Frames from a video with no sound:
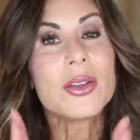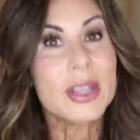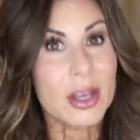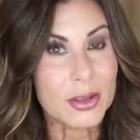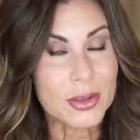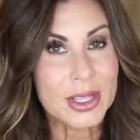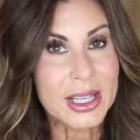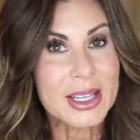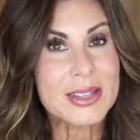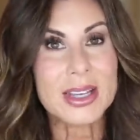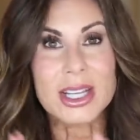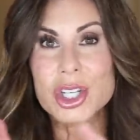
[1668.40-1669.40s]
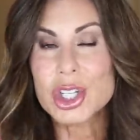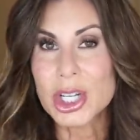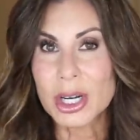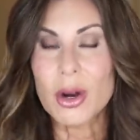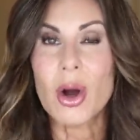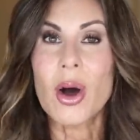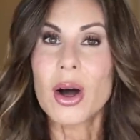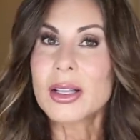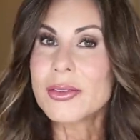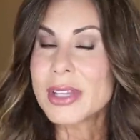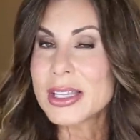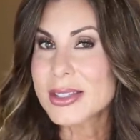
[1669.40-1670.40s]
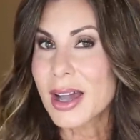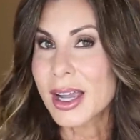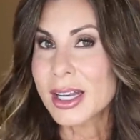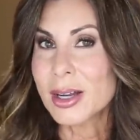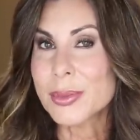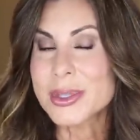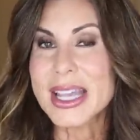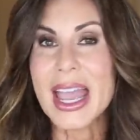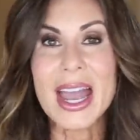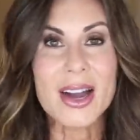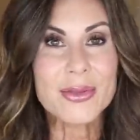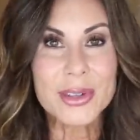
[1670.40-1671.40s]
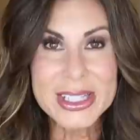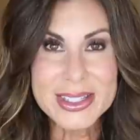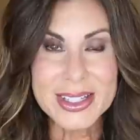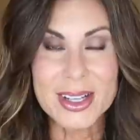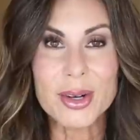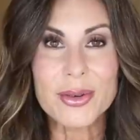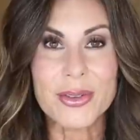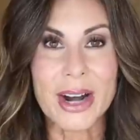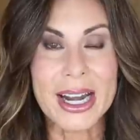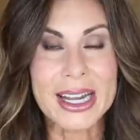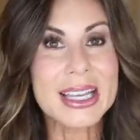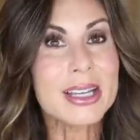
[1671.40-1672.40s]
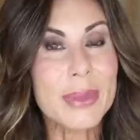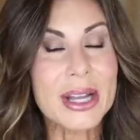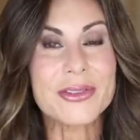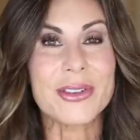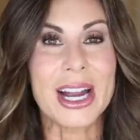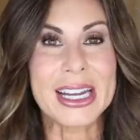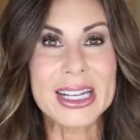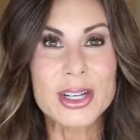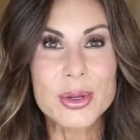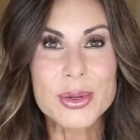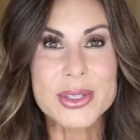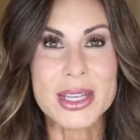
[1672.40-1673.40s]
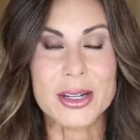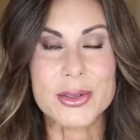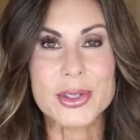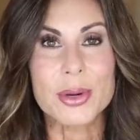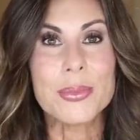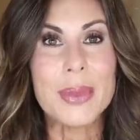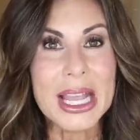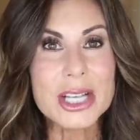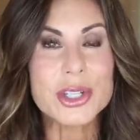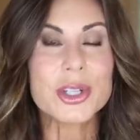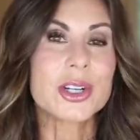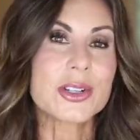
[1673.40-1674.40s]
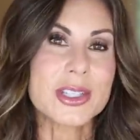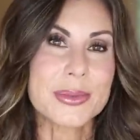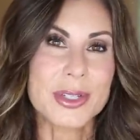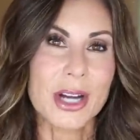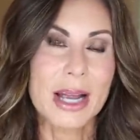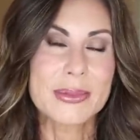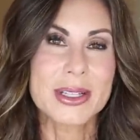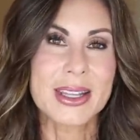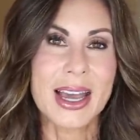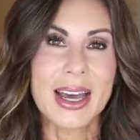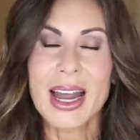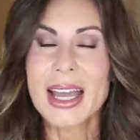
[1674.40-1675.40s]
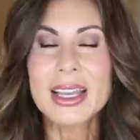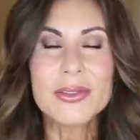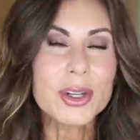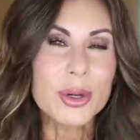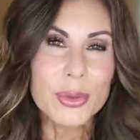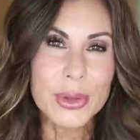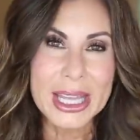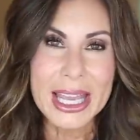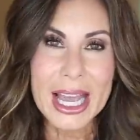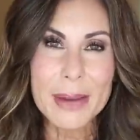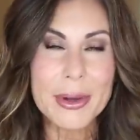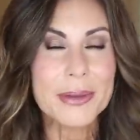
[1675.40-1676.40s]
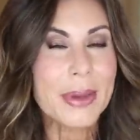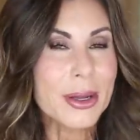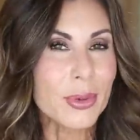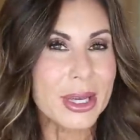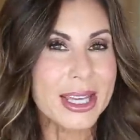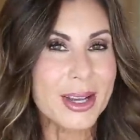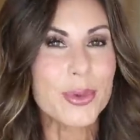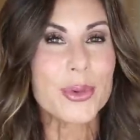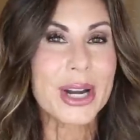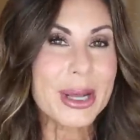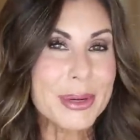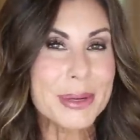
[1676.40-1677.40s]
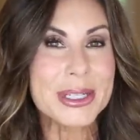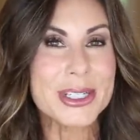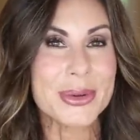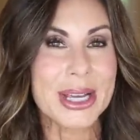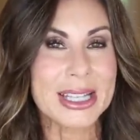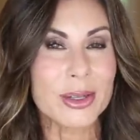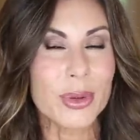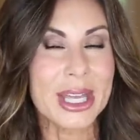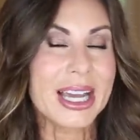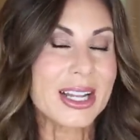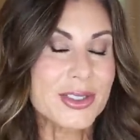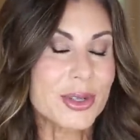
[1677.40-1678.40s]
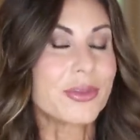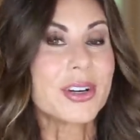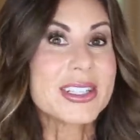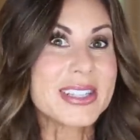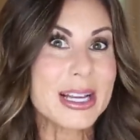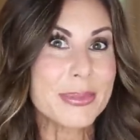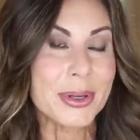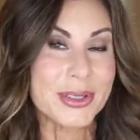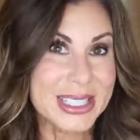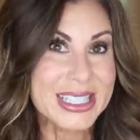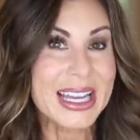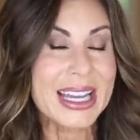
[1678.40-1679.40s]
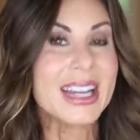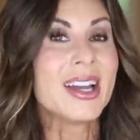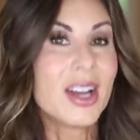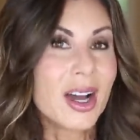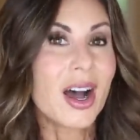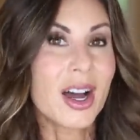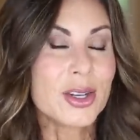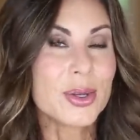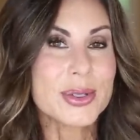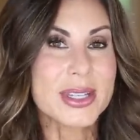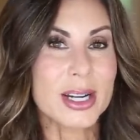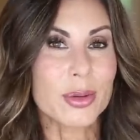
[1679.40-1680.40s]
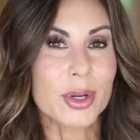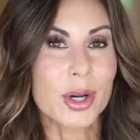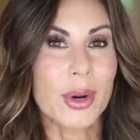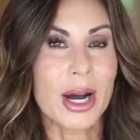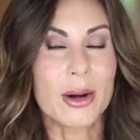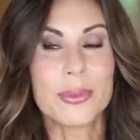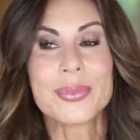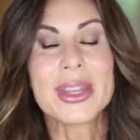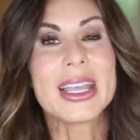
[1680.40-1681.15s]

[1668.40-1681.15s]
The other thing is I share all of these items every single Friday in my Friday newsletter. So make sure you're subscribed to that. I give you a recap of my week, what I'm going to be doing on the weekend. So for example, today a newsletter will go out.